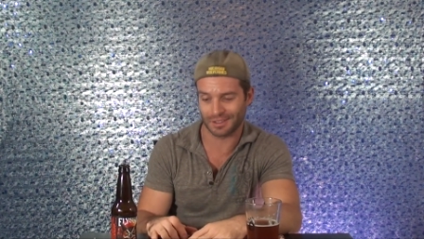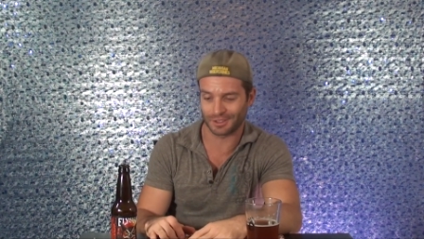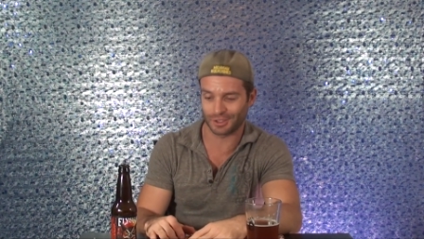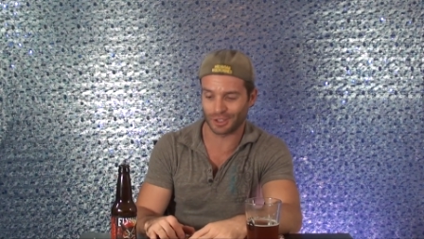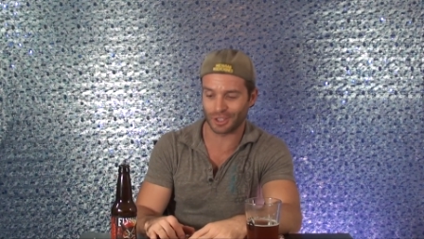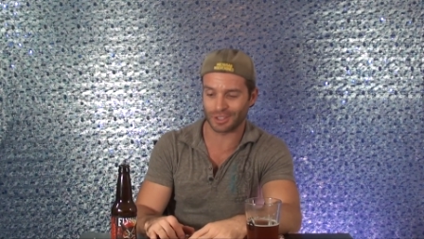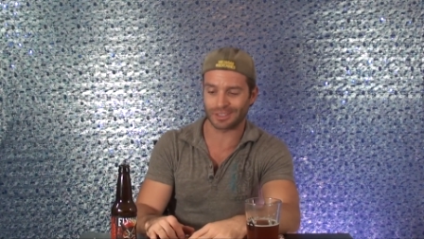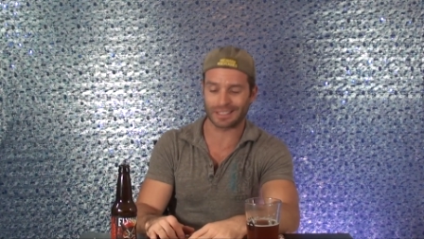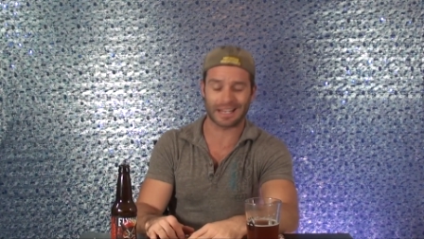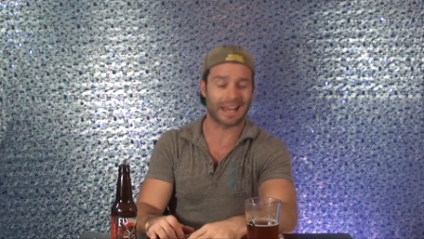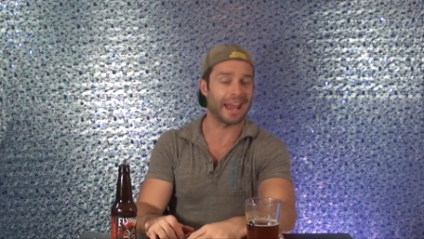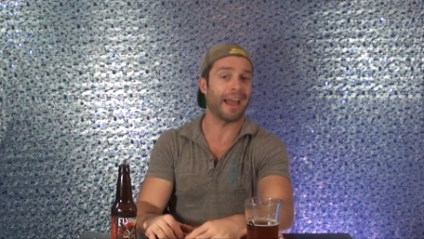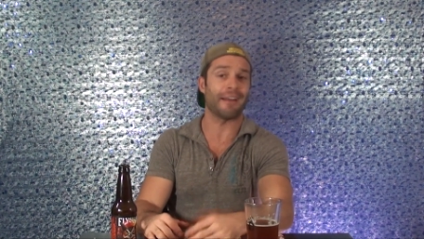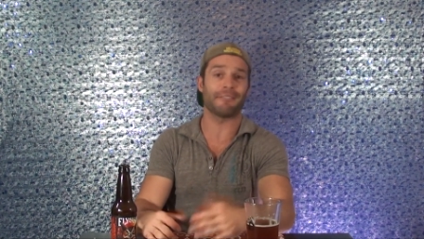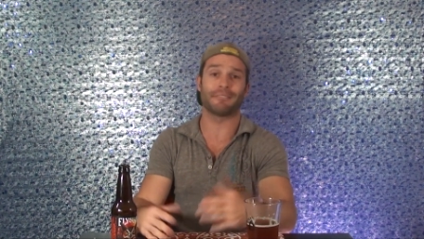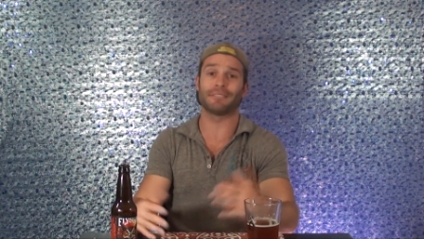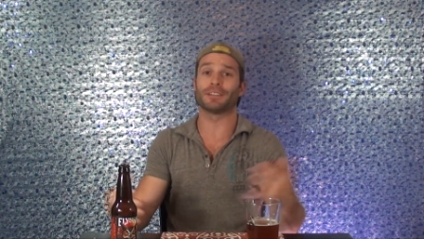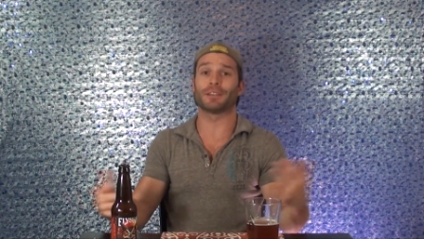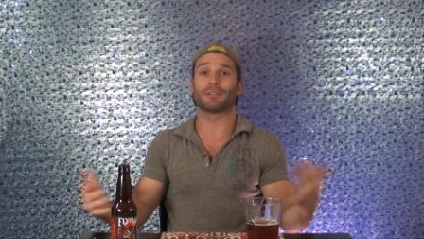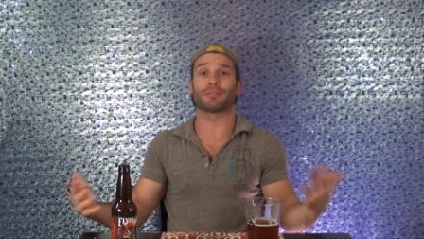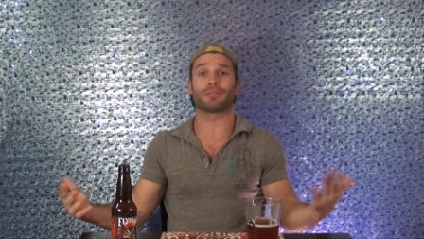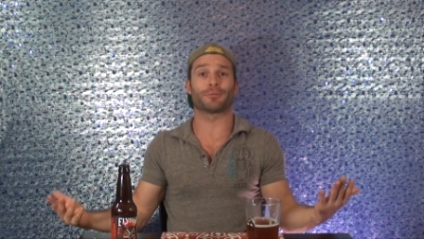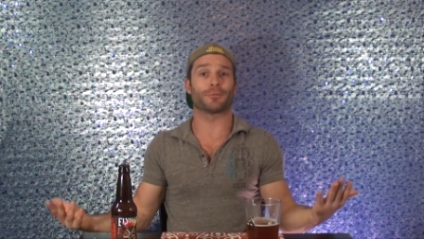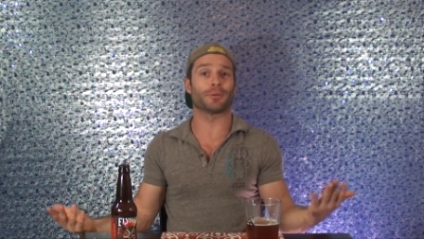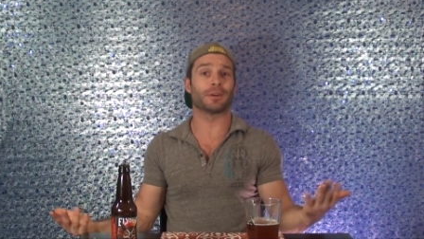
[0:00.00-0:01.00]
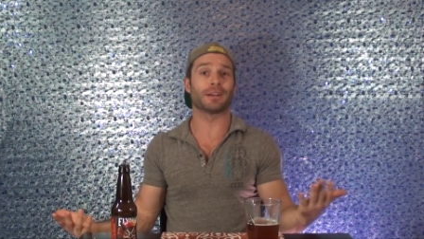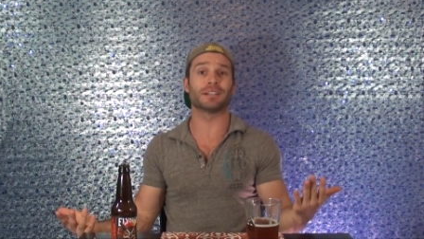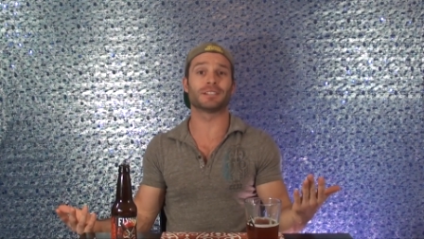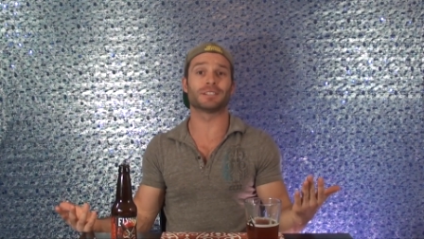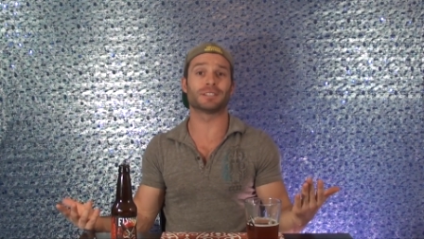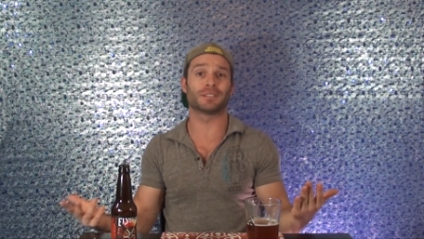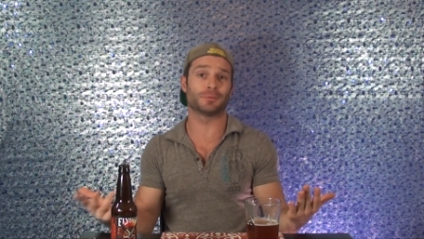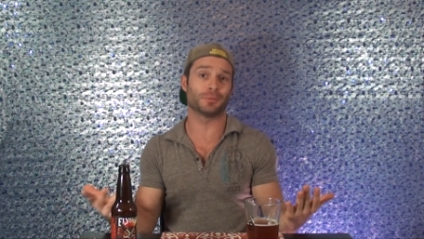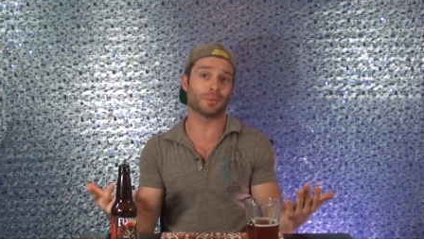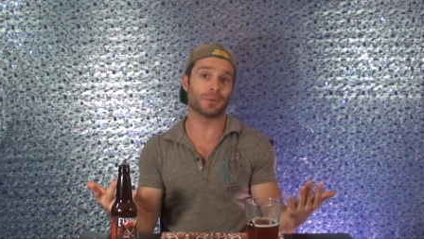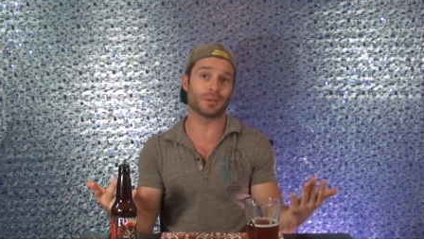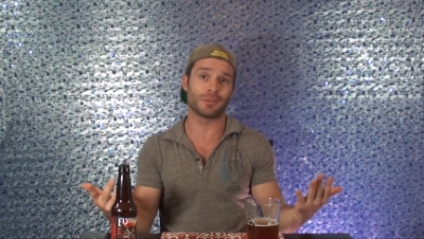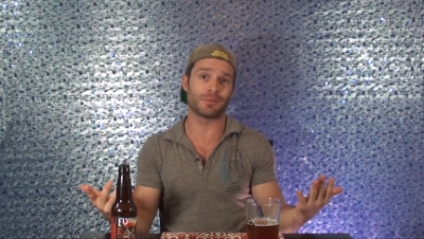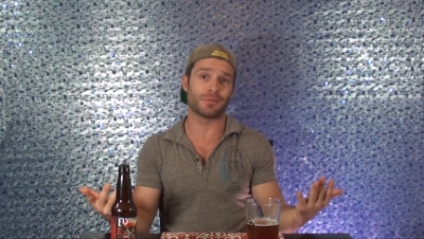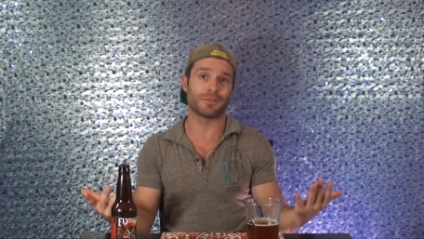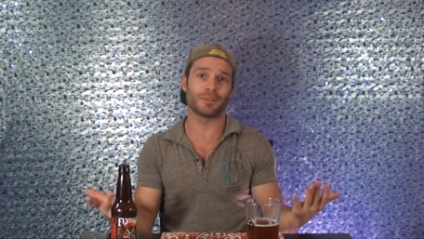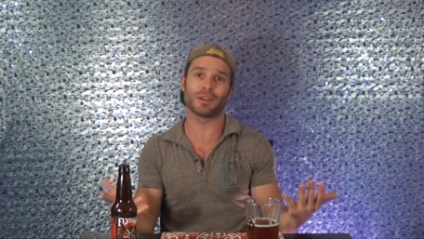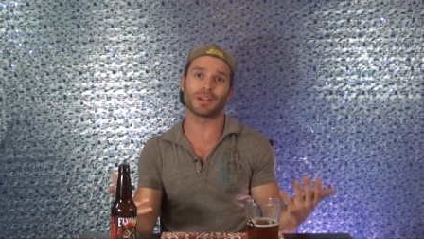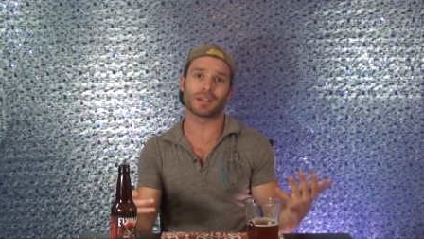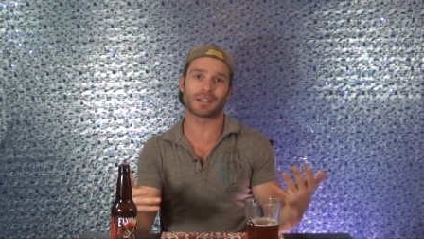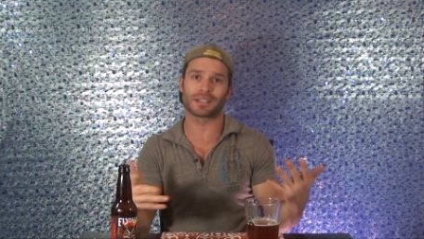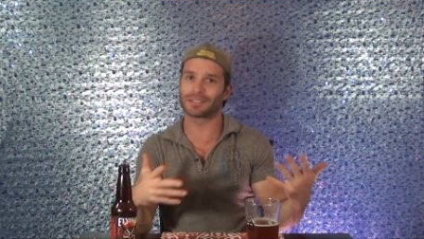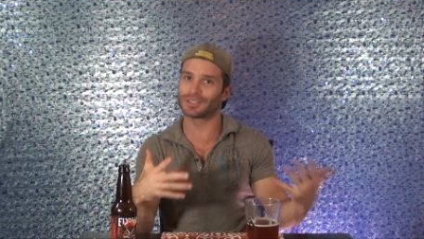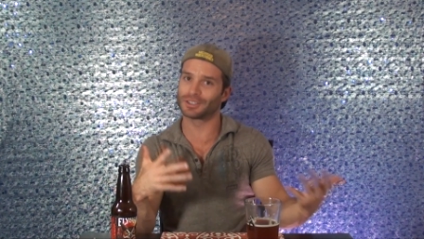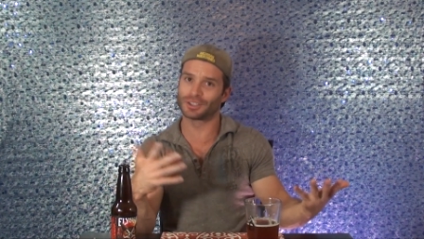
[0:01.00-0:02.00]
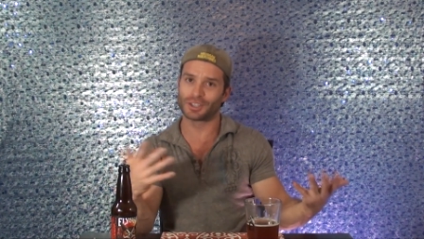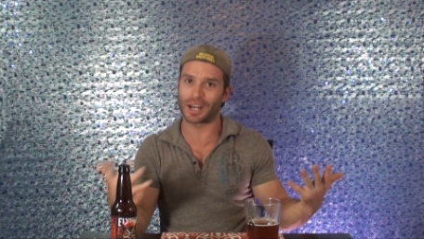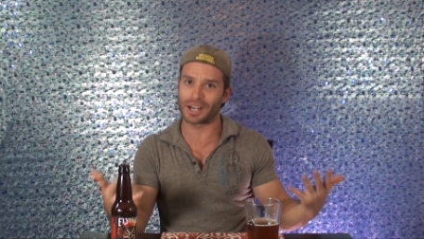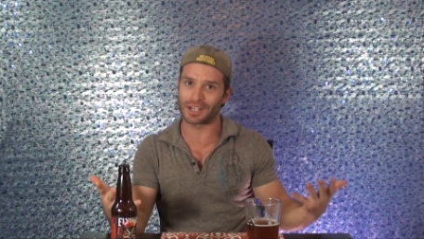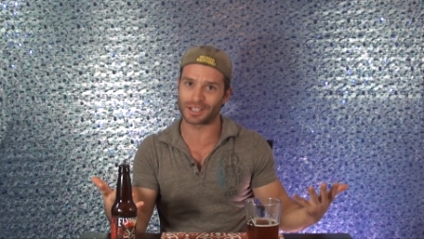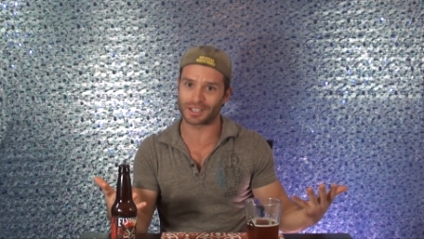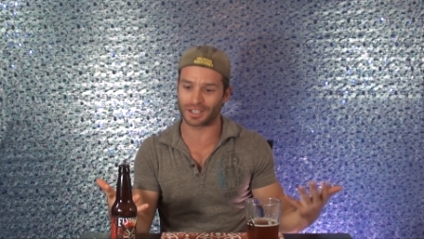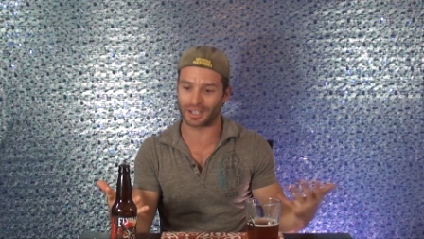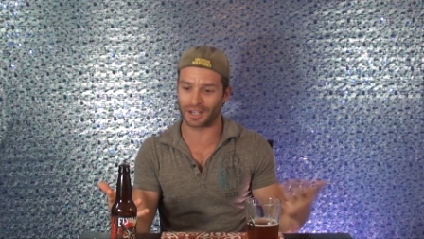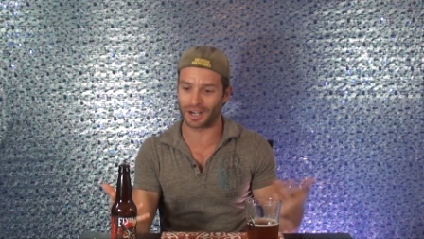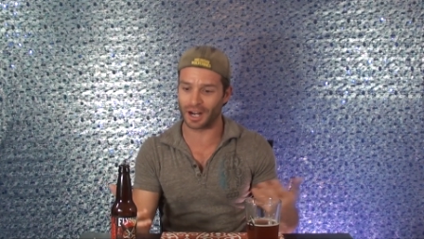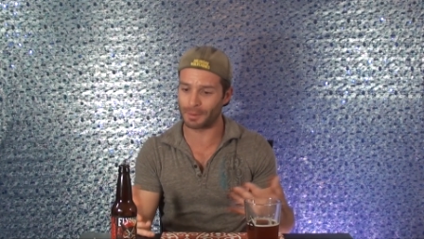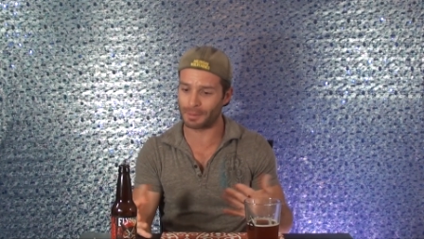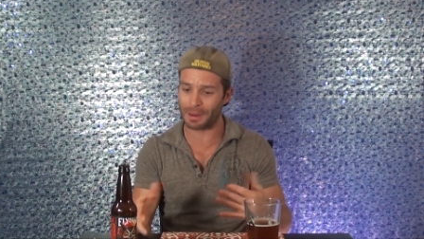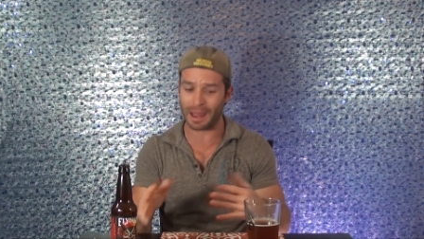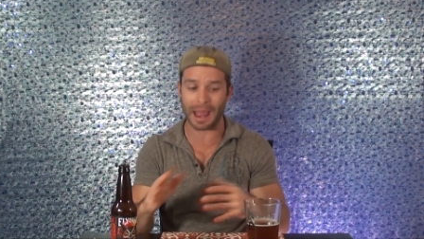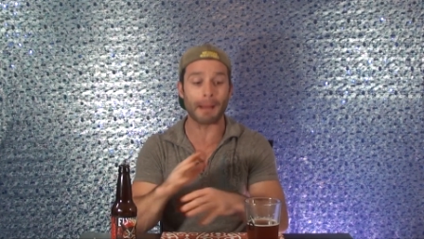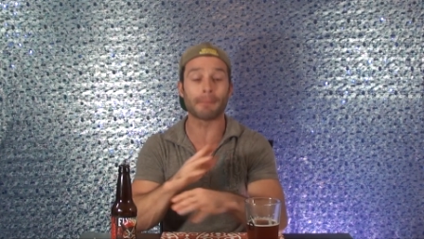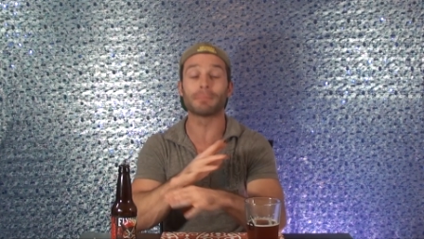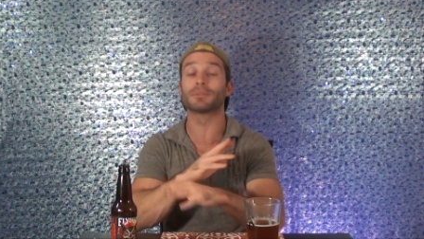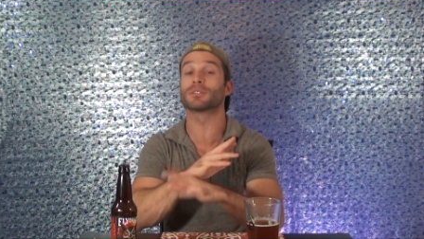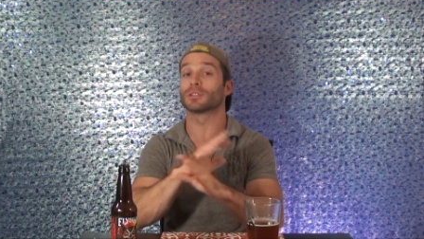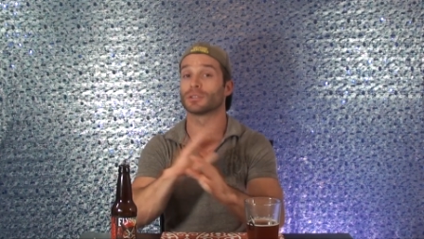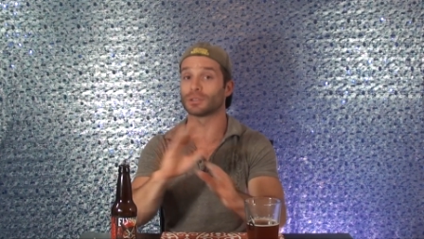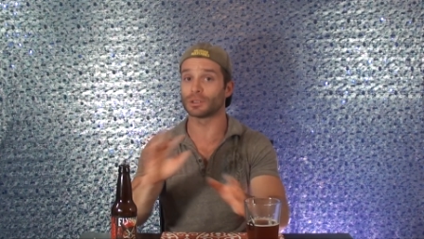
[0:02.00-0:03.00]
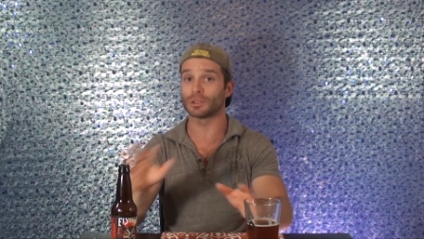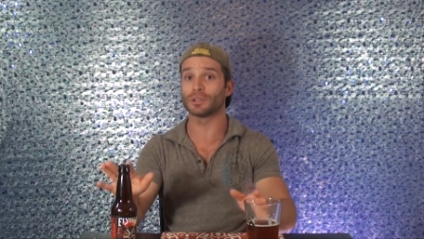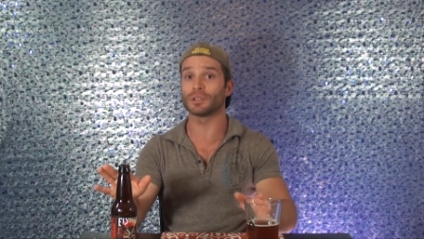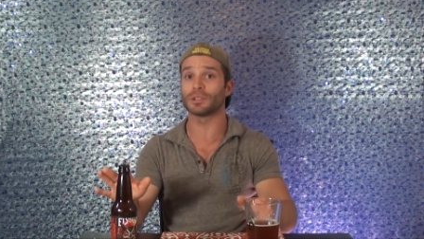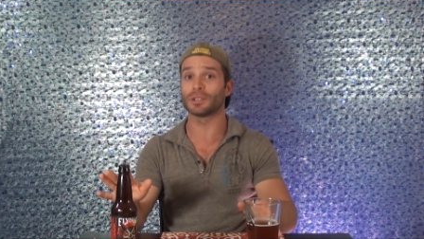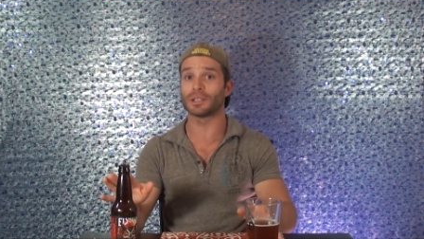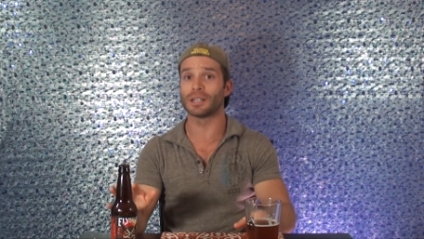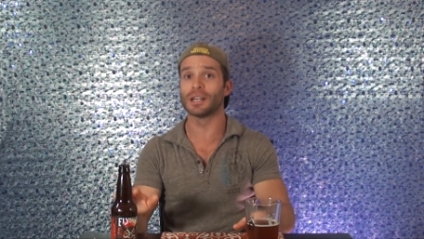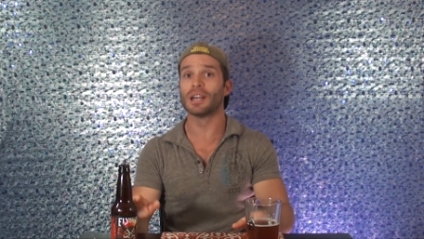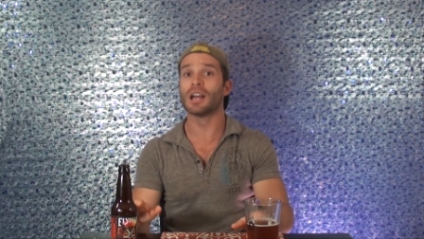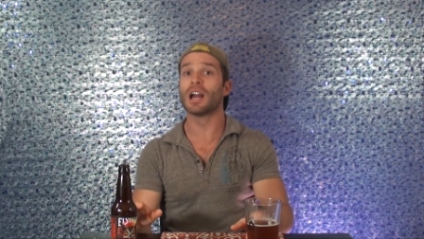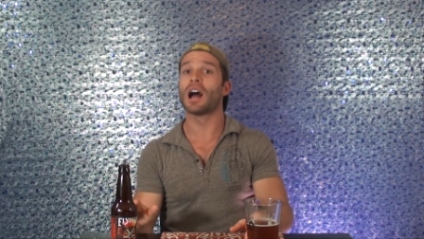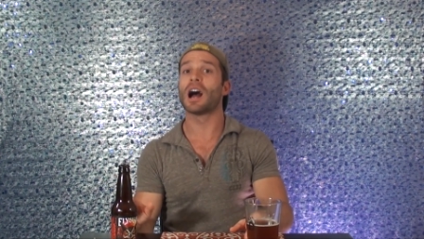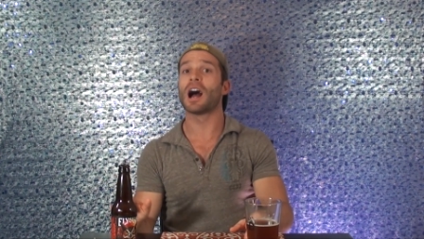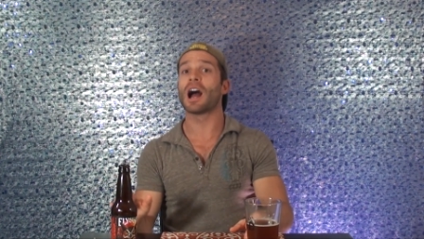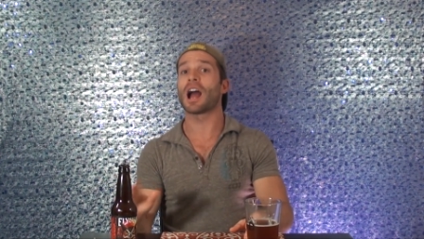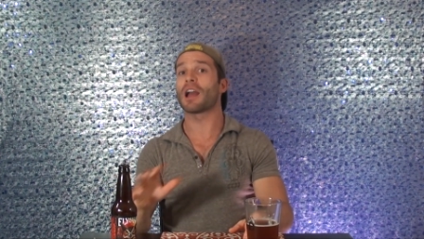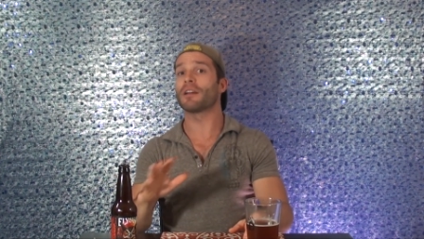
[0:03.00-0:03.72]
just to have in the fridge when you feel like changing it up, absolutely.